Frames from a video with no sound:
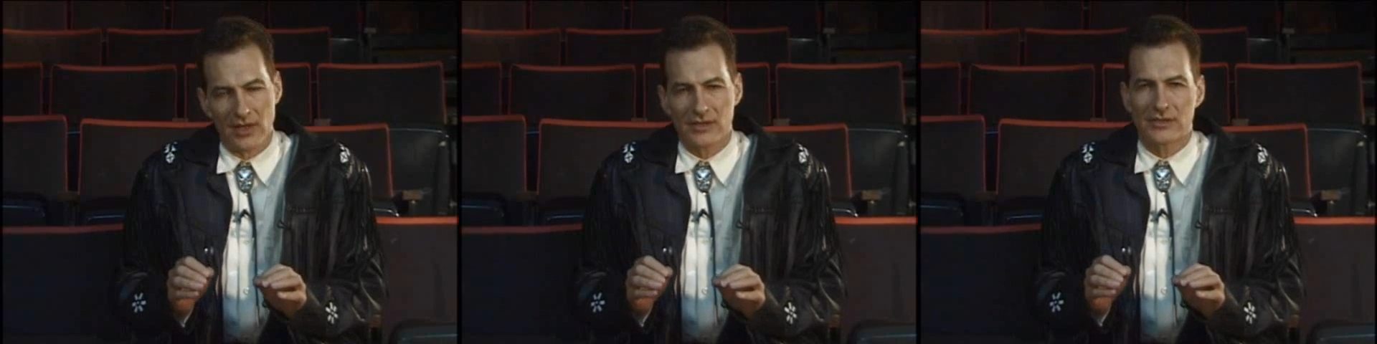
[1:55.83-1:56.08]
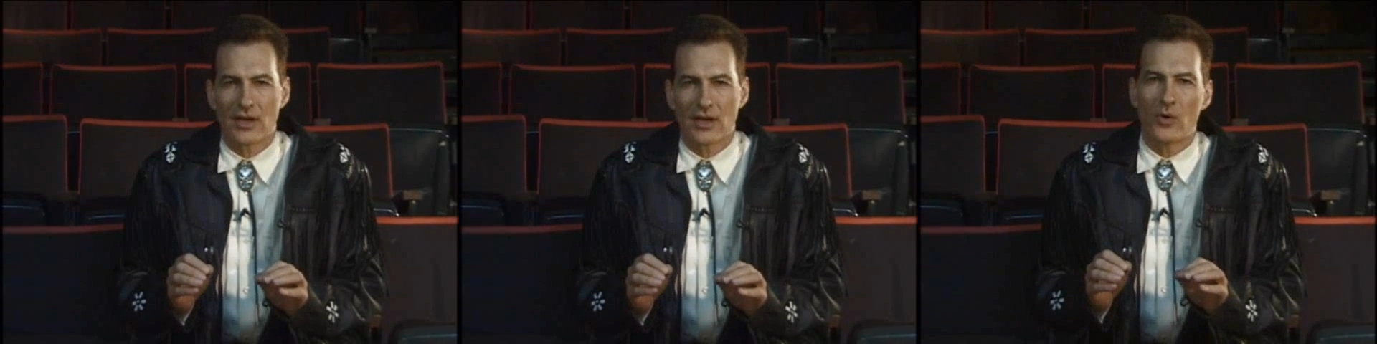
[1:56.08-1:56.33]

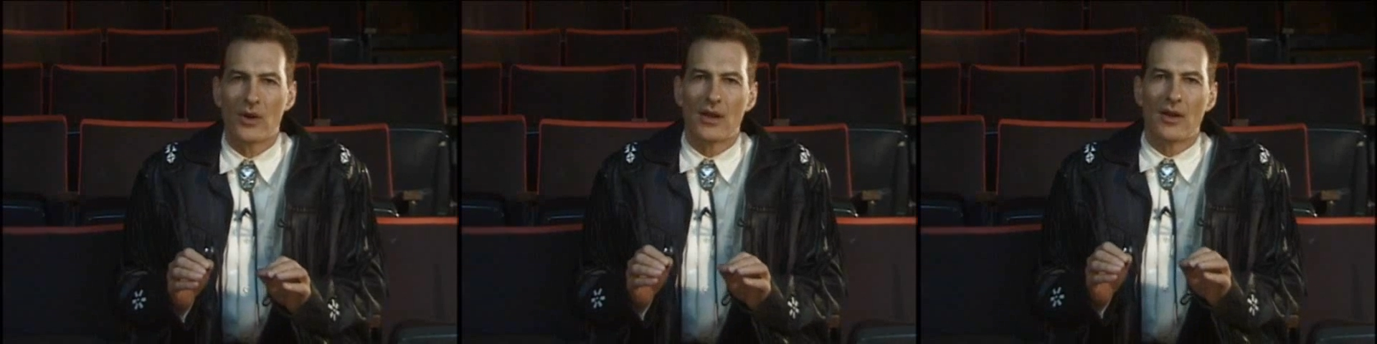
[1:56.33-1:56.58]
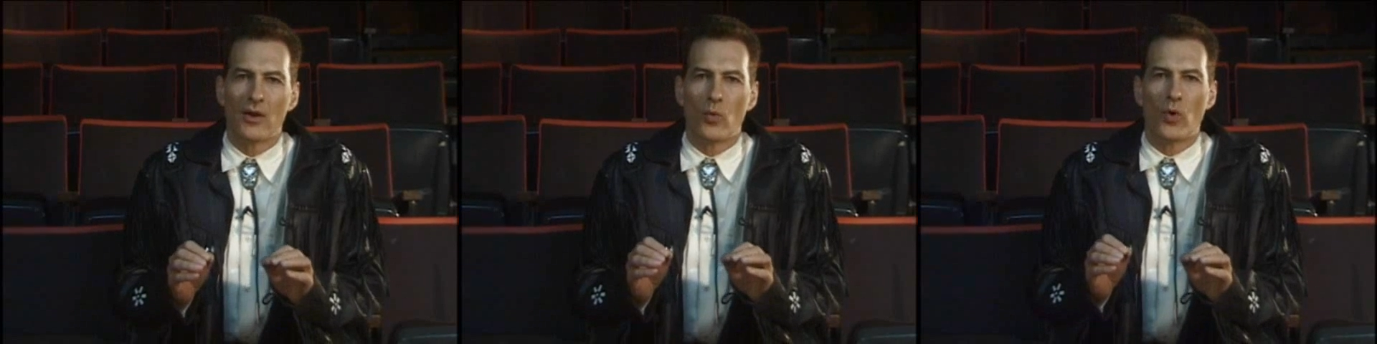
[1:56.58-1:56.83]
So,
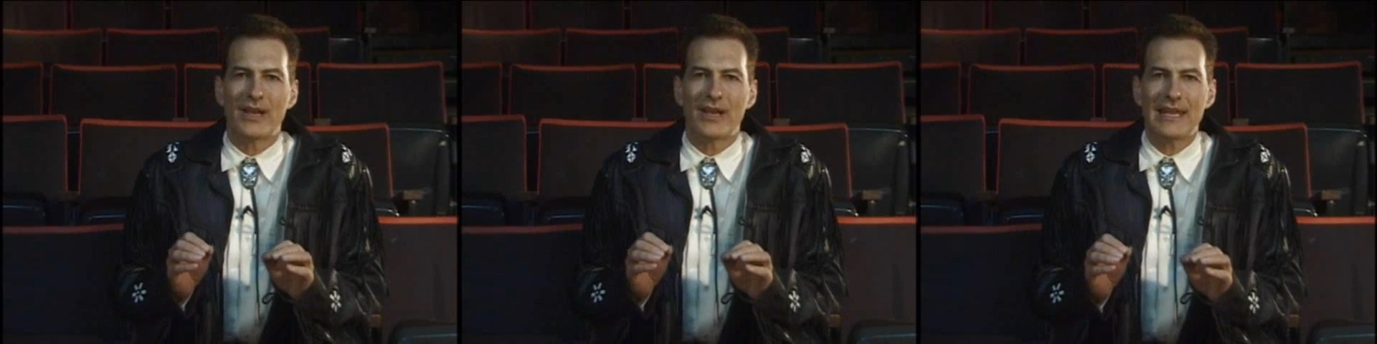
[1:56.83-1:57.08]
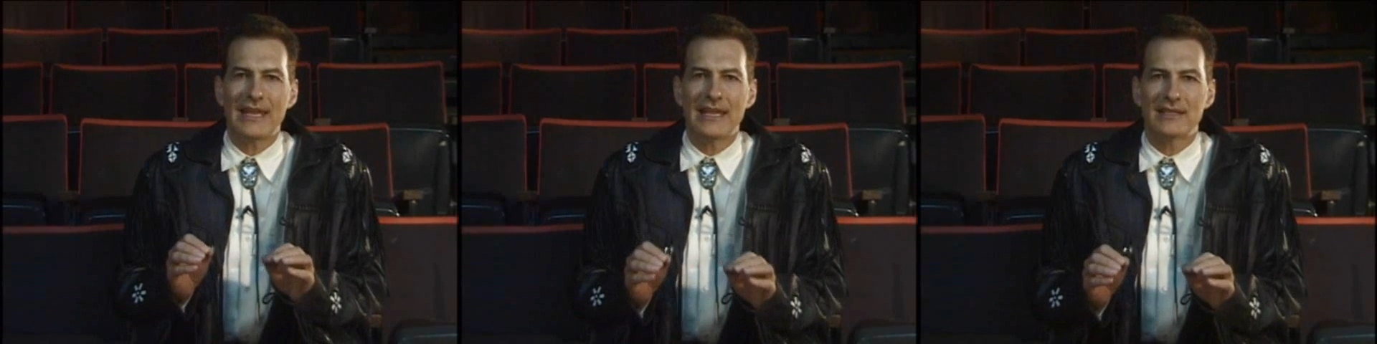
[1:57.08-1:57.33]

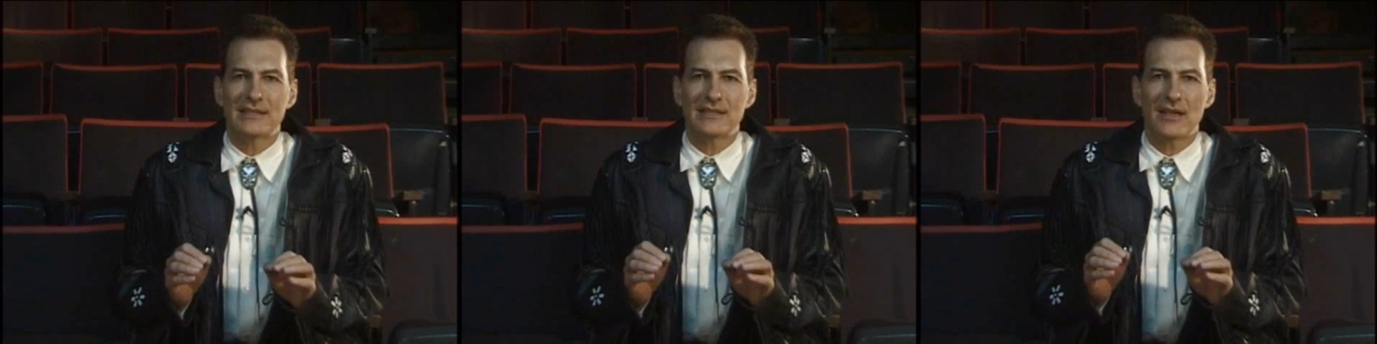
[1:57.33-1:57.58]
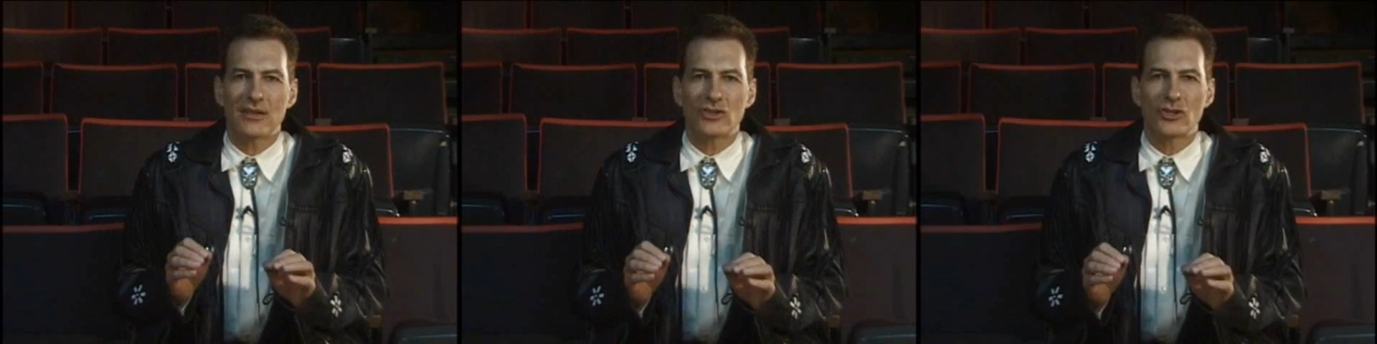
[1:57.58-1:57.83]
what is
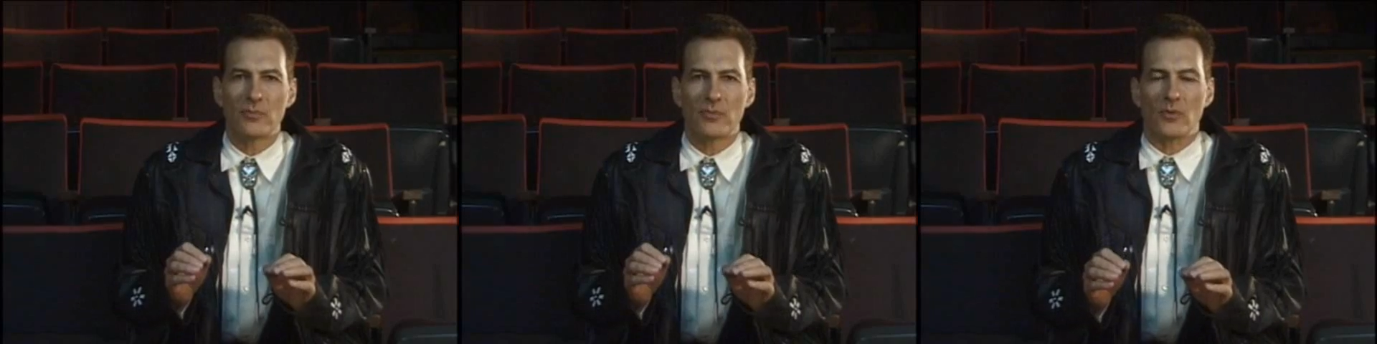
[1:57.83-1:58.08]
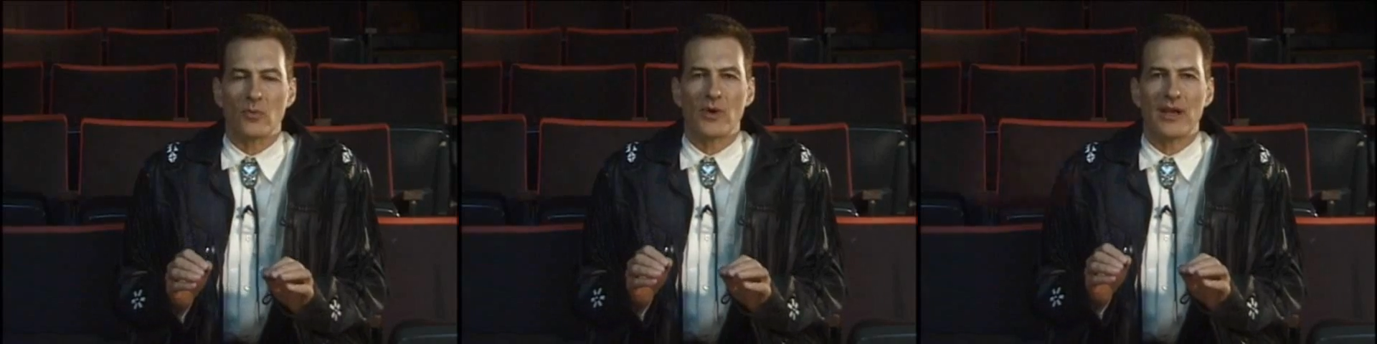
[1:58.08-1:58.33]
a Chooper?